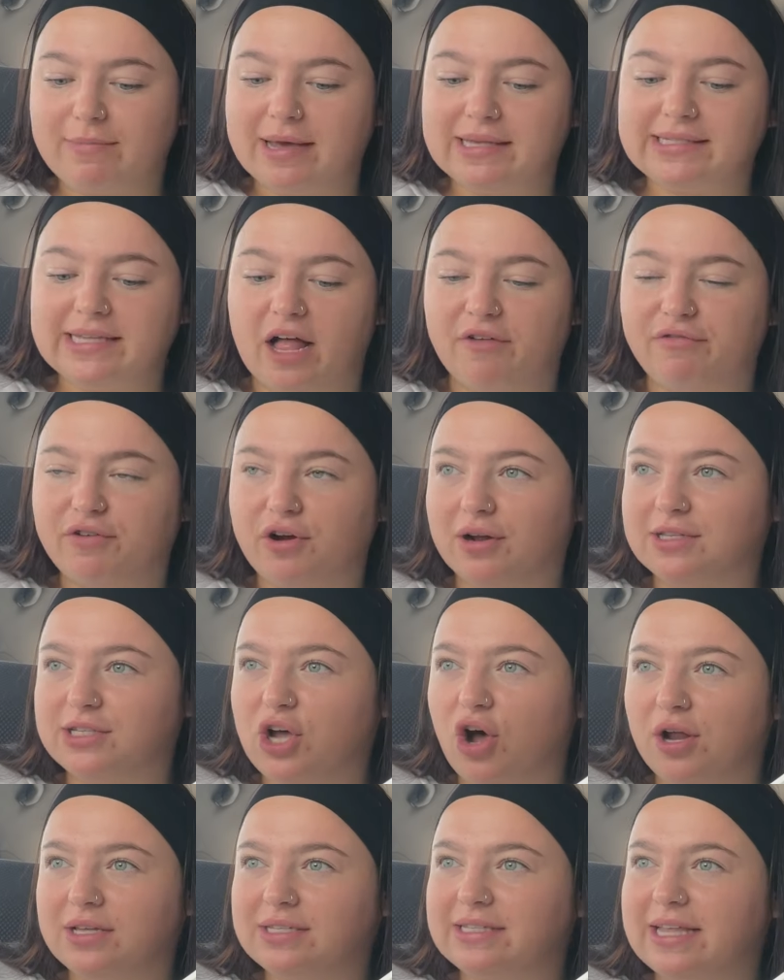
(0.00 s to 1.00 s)
myself, girls.
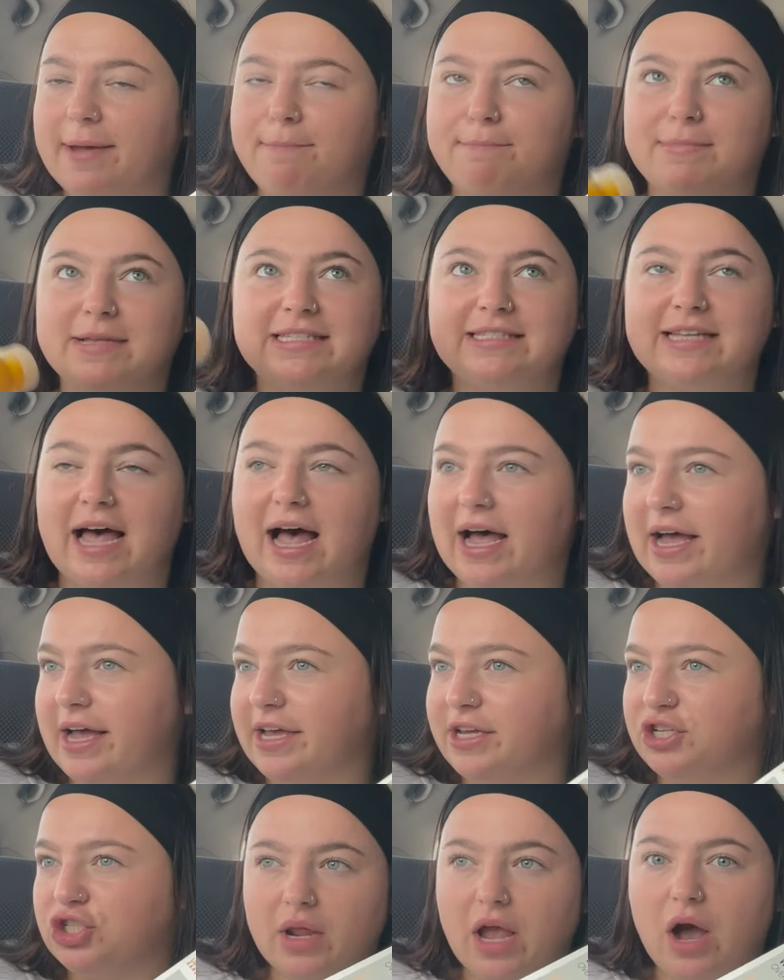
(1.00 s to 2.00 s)
Honestly,
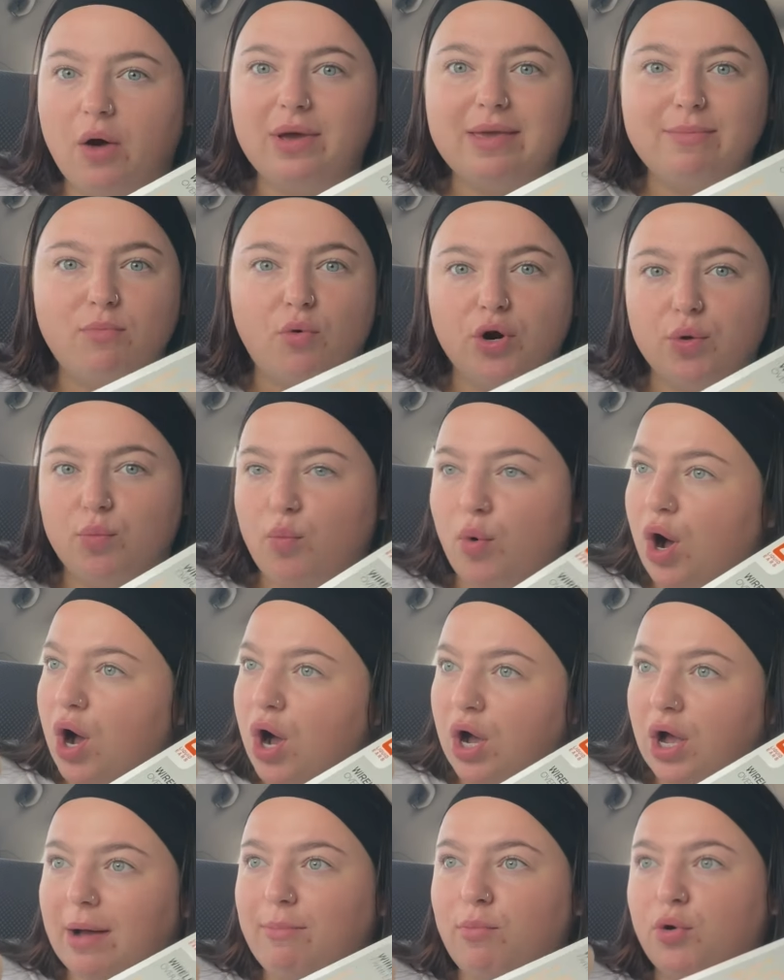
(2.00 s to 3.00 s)
massage, a wee morning
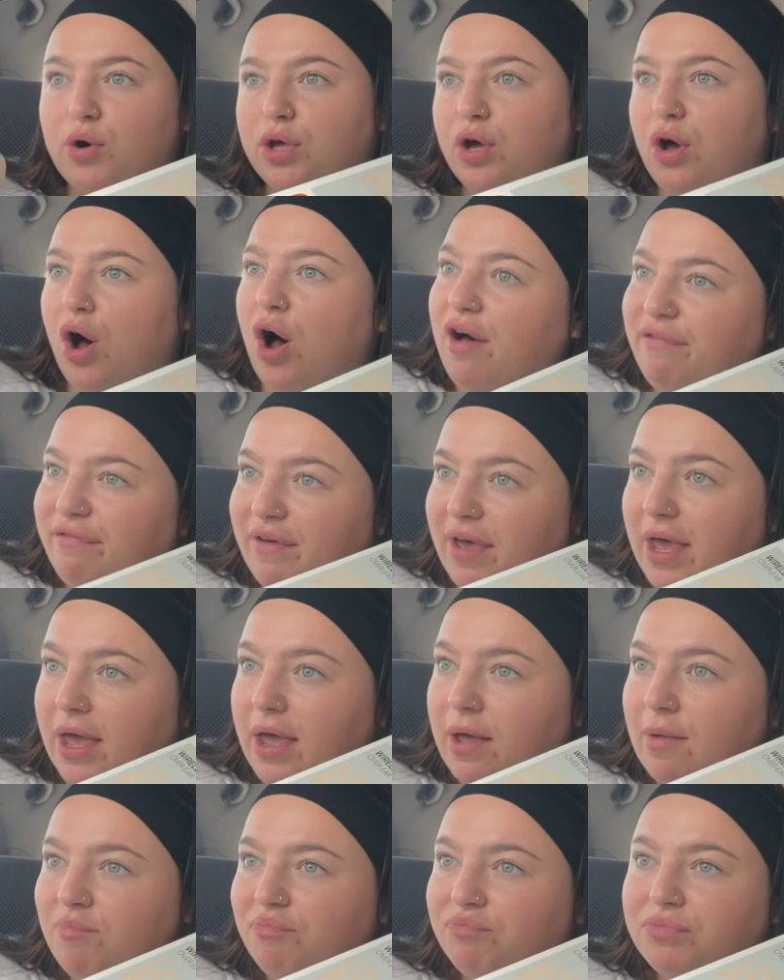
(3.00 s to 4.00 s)
walk, a morning coffee,
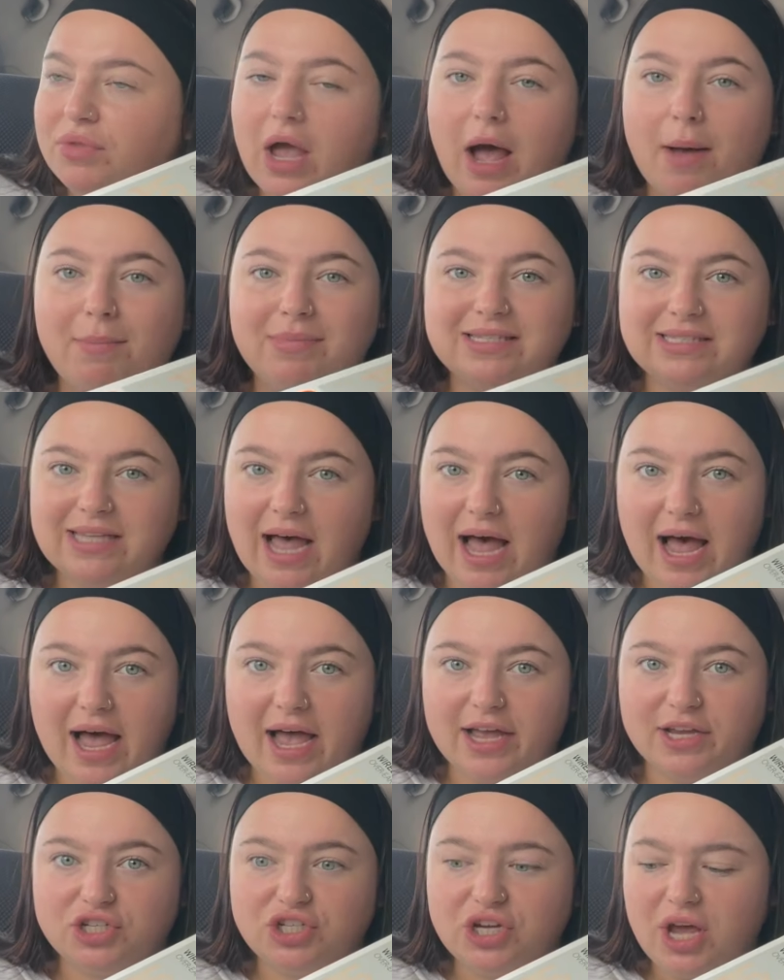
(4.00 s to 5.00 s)
a
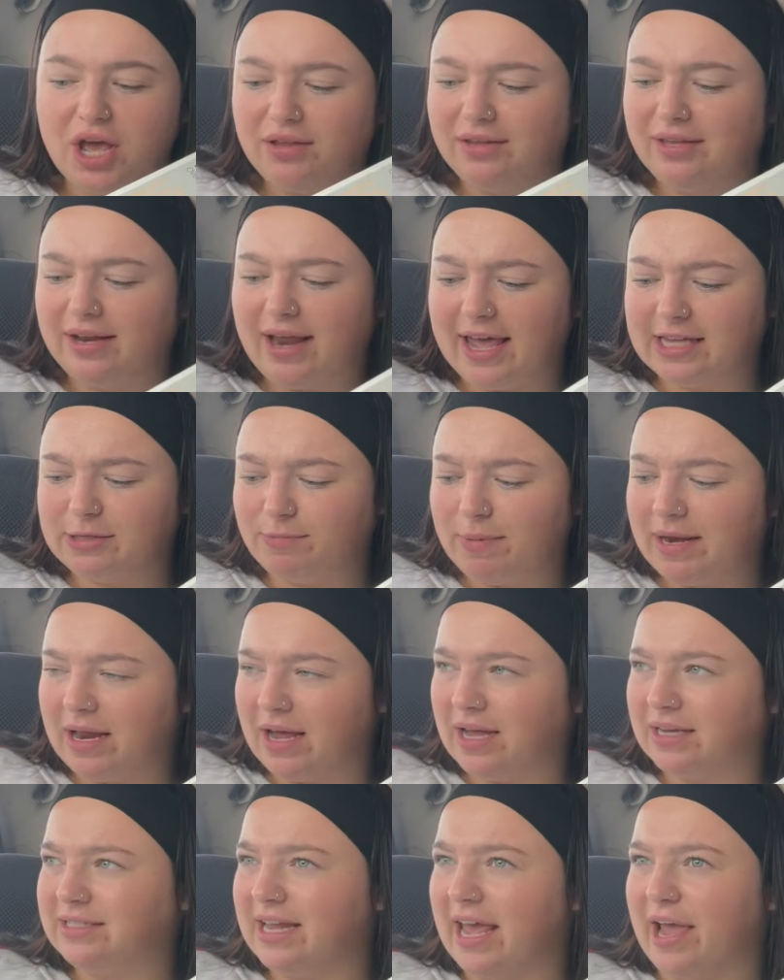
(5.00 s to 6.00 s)
massage. Today has been
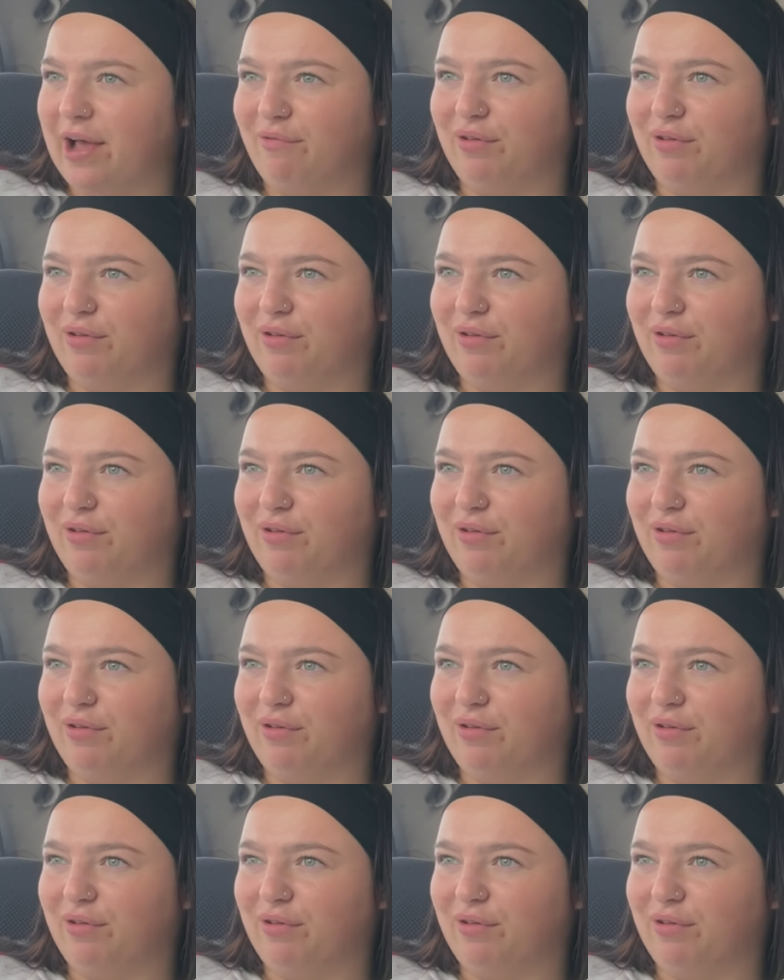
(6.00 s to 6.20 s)
a day of